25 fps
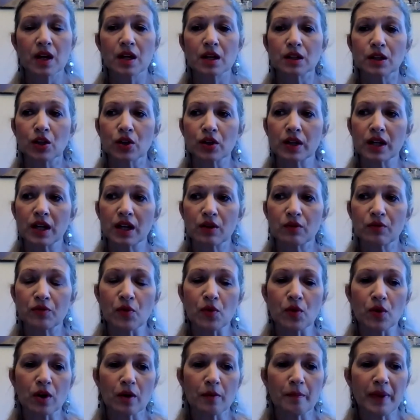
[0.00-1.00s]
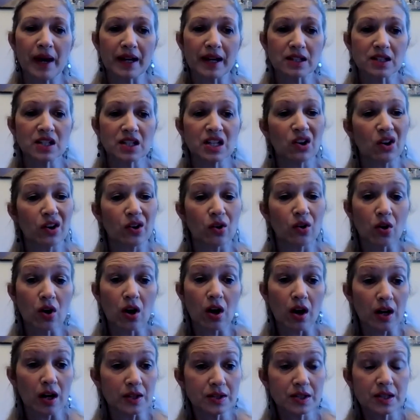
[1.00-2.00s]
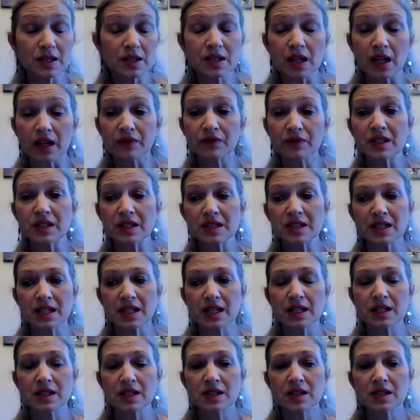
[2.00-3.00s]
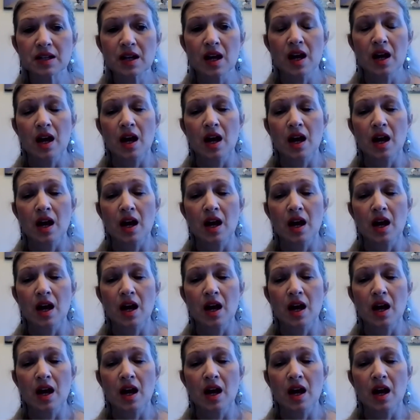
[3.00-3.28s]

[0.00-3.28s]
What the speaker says: looking for bacterial causes of disease.